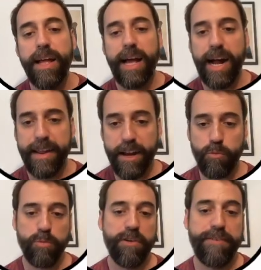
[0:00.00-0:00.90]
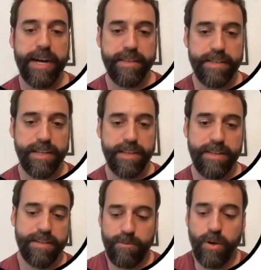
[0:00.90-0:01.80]
And here what we find is
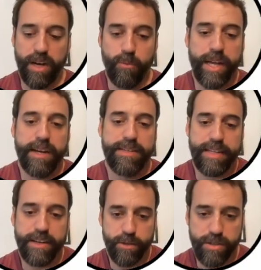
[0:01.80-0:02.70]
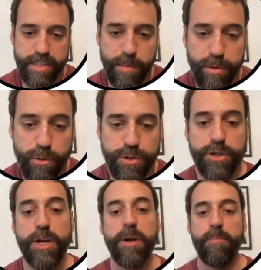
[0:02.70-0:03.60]
that, well, we can still use this
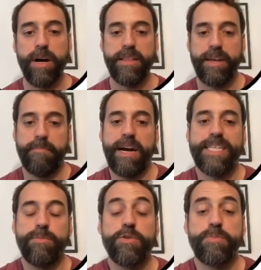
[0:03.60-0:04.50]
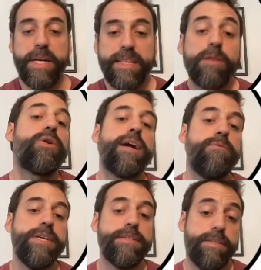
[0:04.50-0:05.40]
approach, but the maximum speed that we can
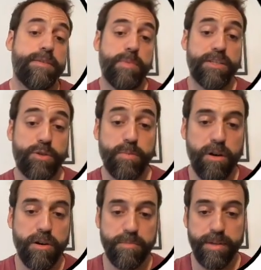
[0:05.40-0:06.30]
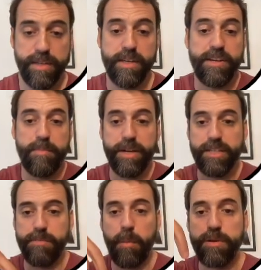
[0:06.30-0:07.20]
reach is much smaller, essentially
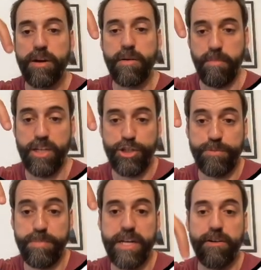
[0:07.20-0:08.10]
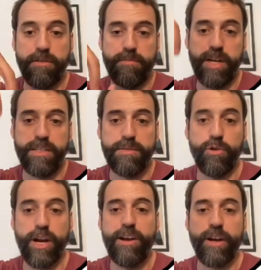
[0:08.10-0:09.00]
because the bubbles are much bigger or much
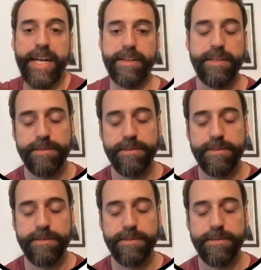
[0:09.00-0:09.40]
more elongated.